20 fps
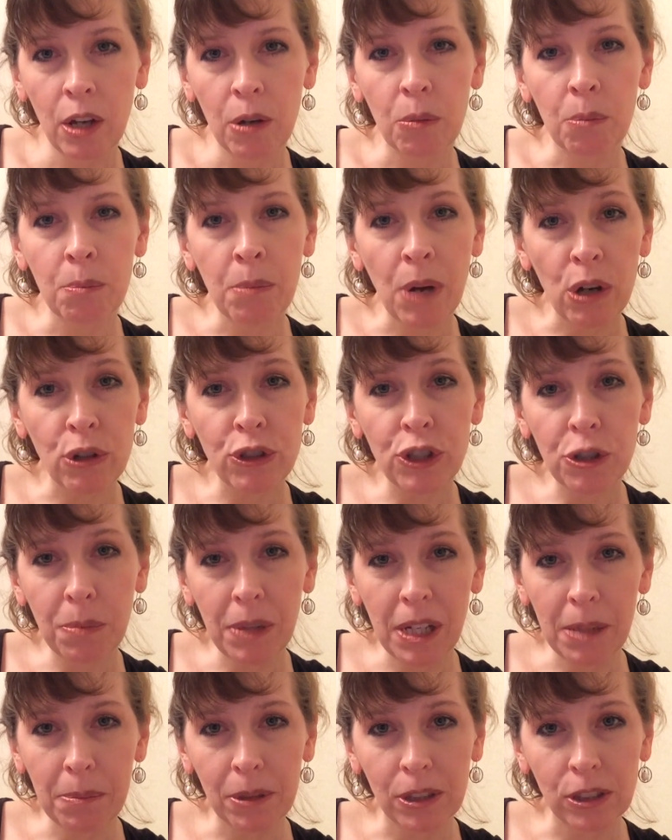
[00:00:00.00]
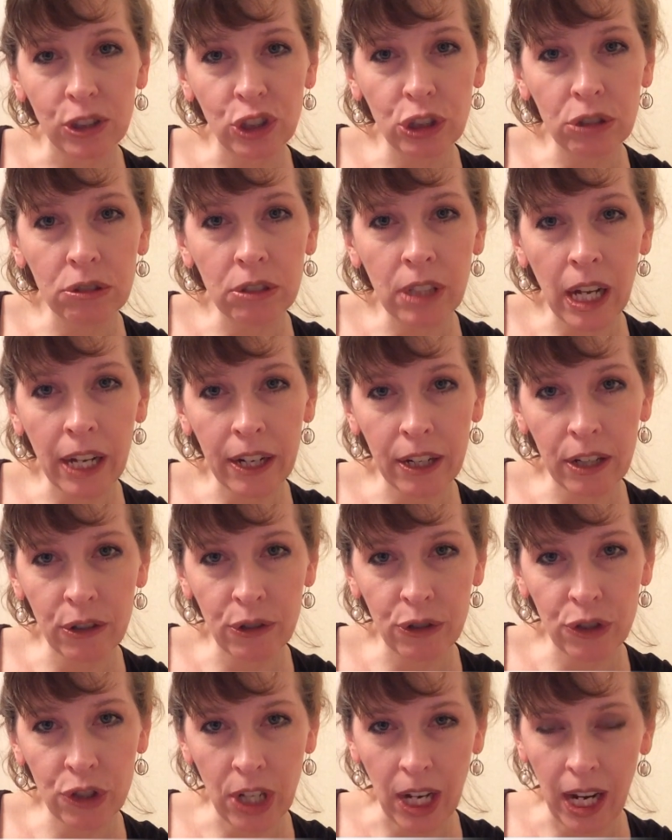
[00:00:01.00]
Most people do not
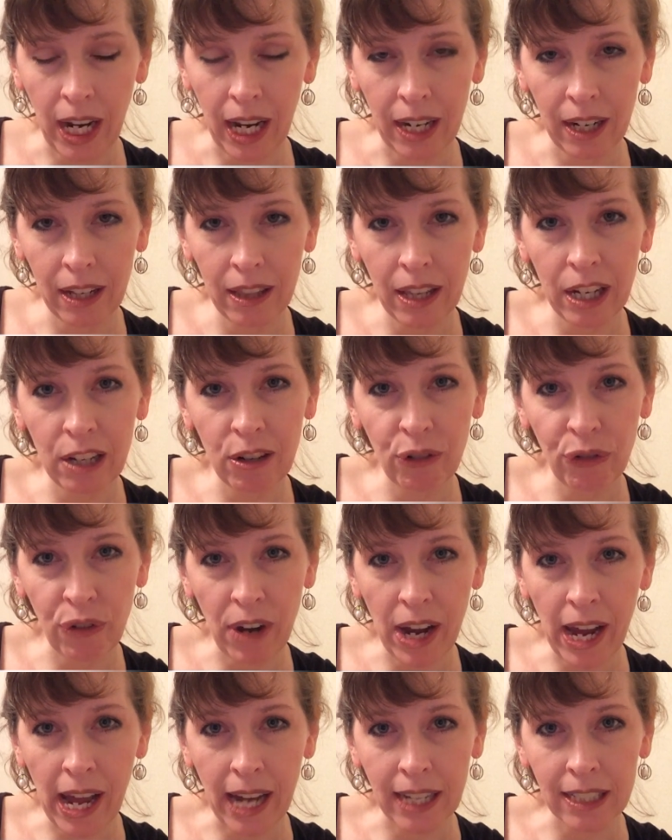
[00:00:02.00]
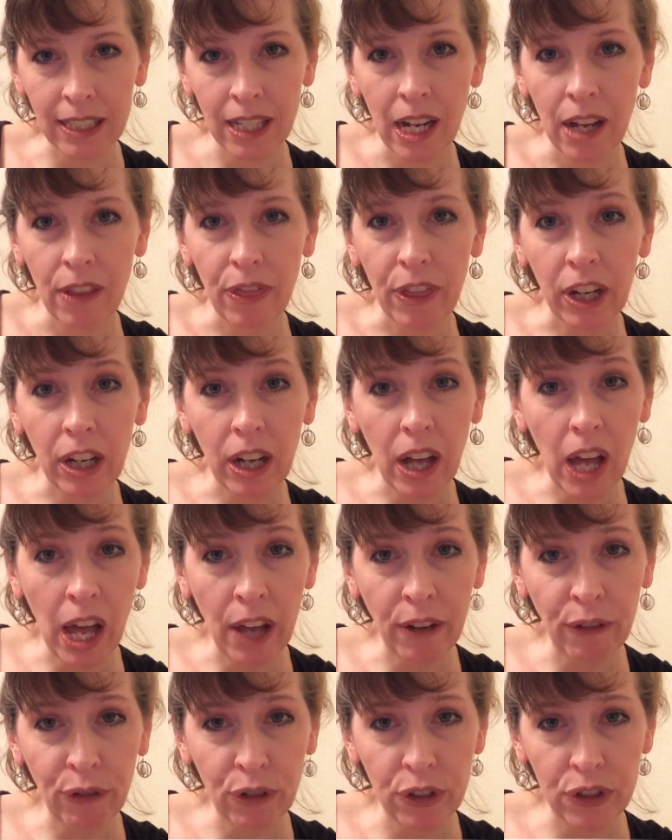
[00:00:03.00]
understand that, in fact, the
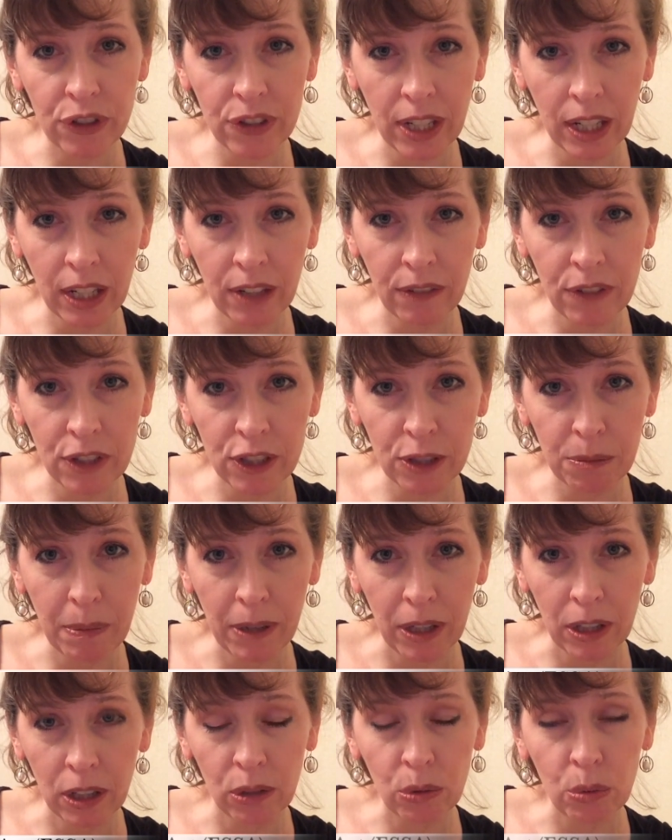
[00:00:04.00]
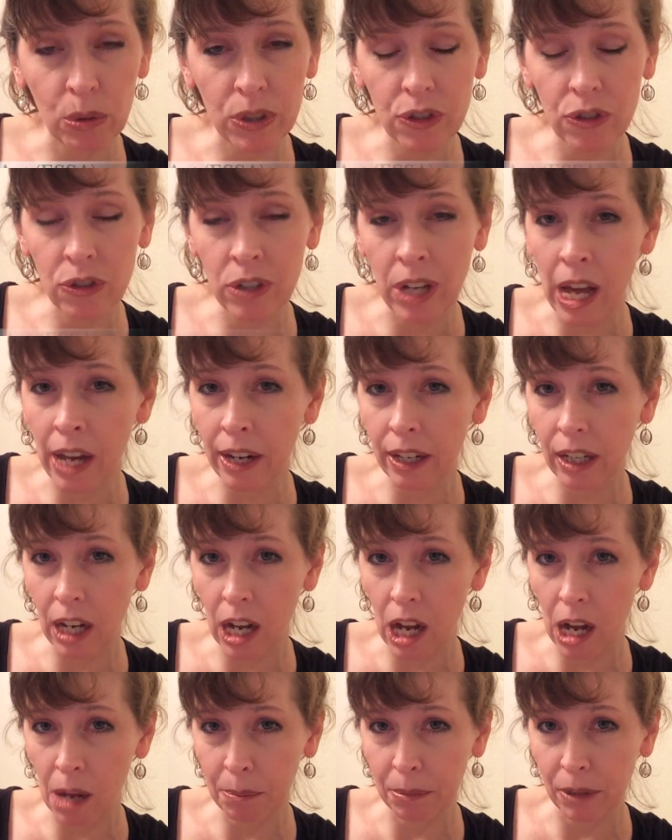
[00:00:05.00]
conferencing of this bill was not
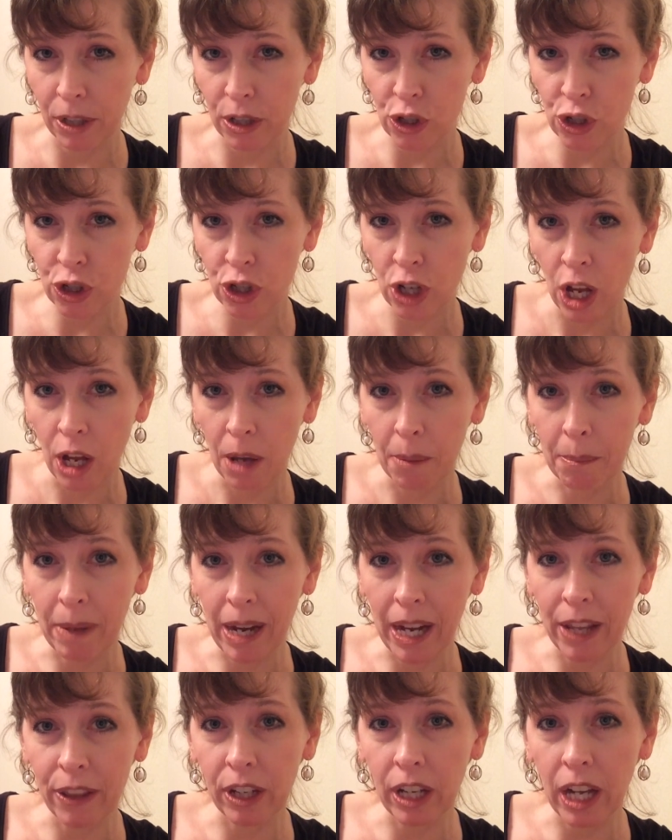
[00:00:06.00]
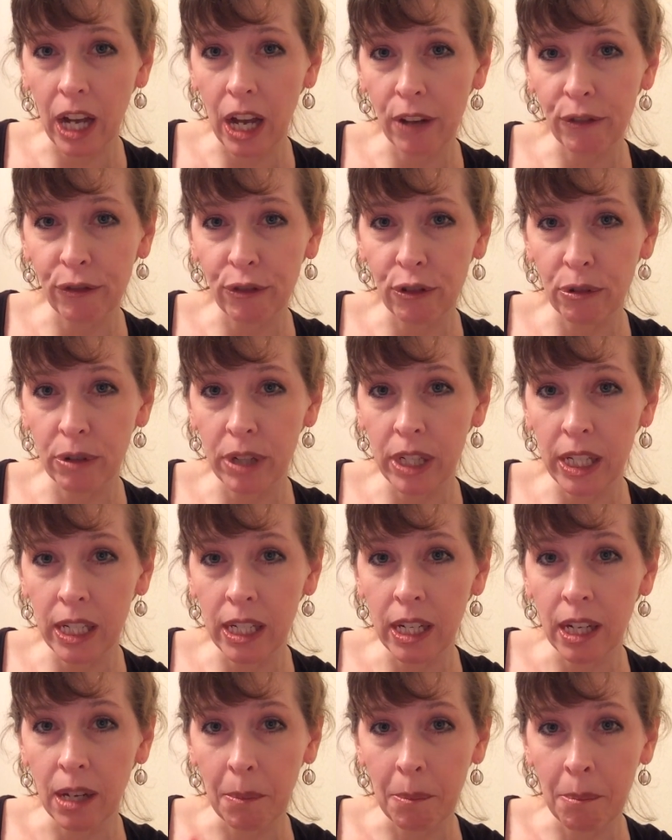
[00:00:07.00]
accomplished by the
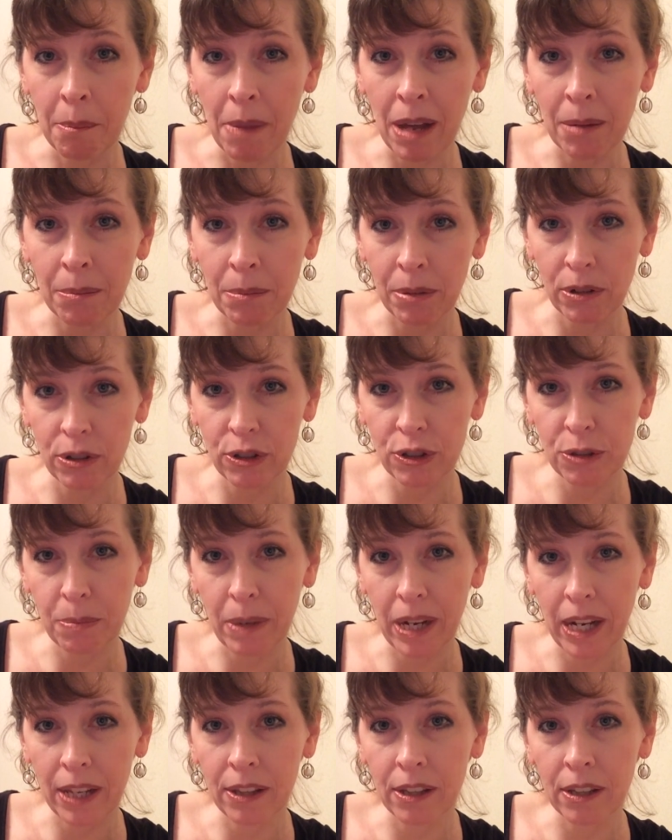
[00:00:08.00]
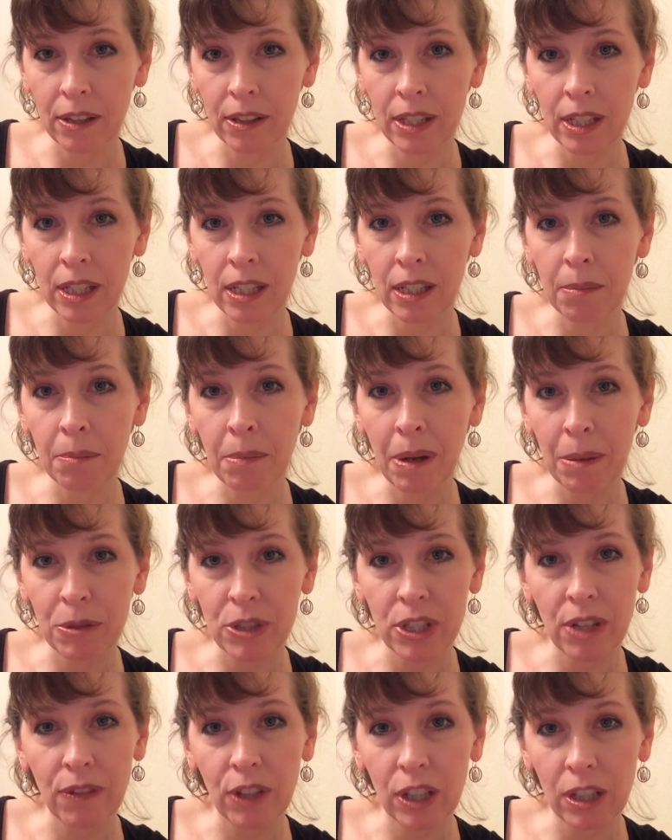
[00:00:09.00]
conferee members, by the
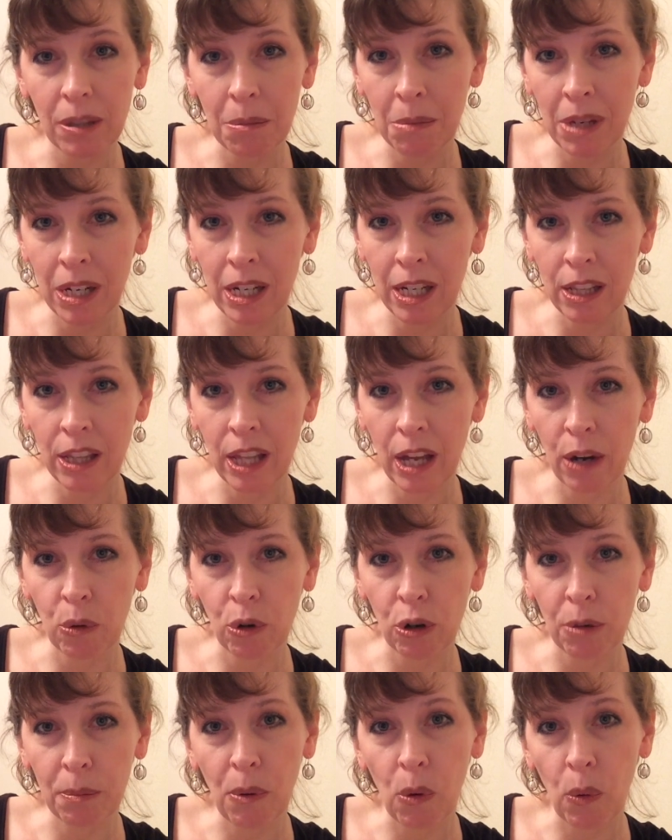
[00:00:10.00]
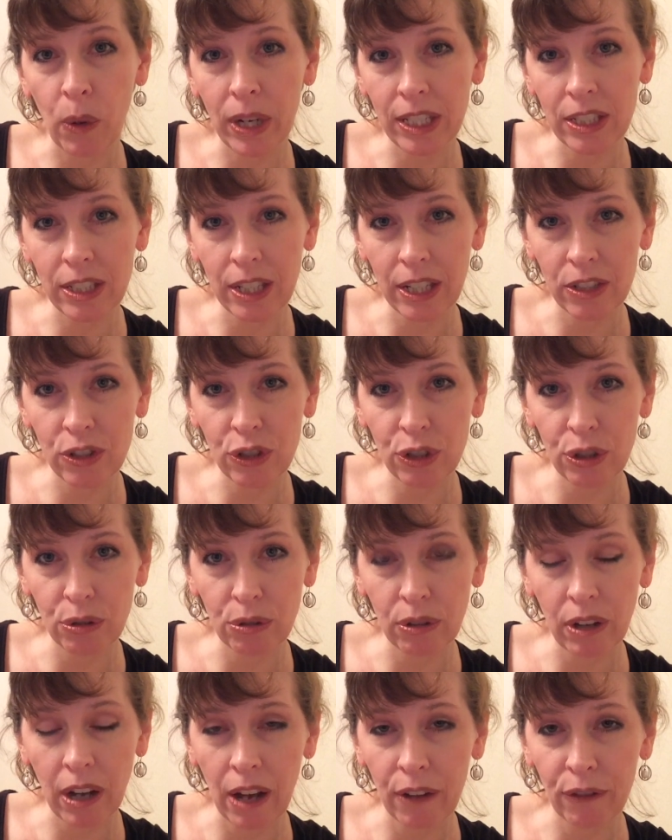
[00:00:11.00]
members of the committee that were appointed to
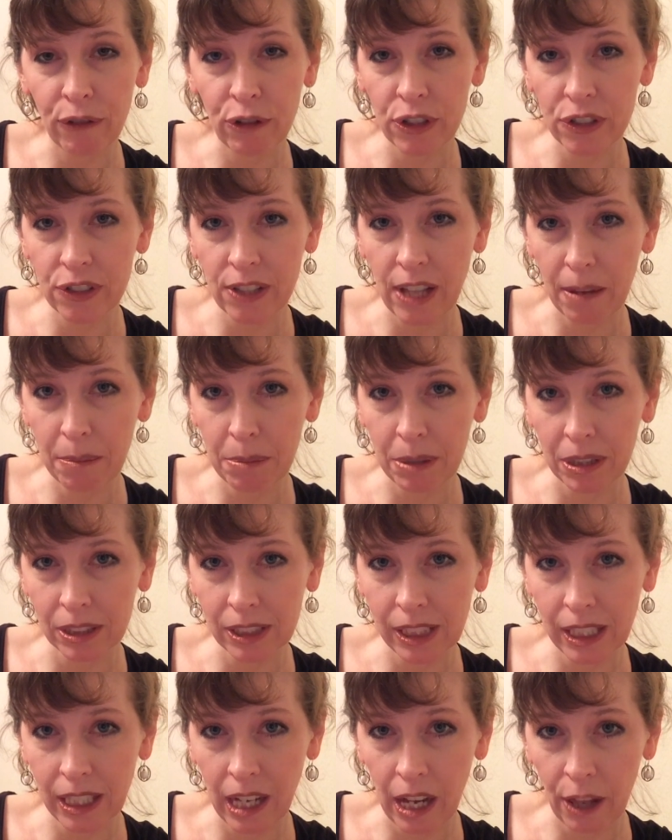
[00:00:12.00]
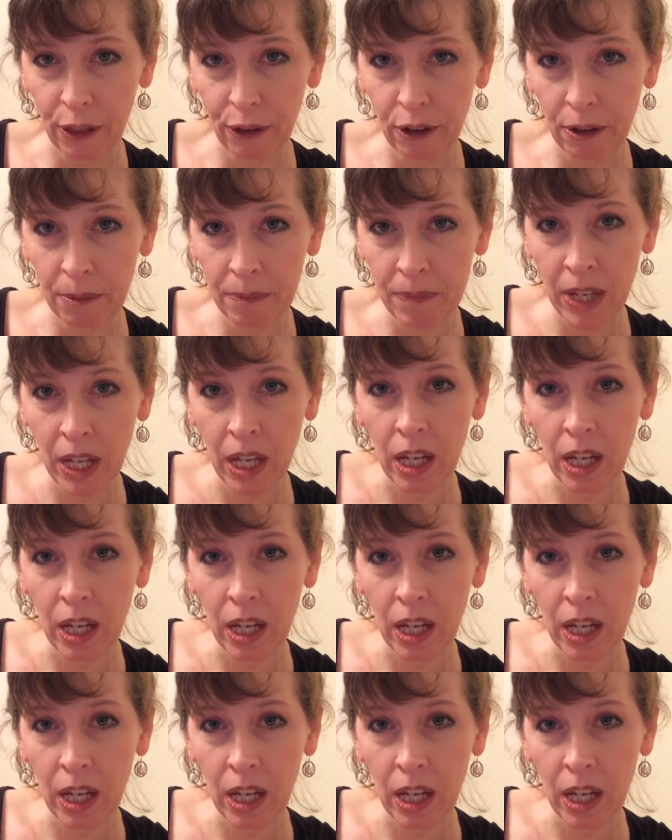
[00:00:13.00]
conference that bill together.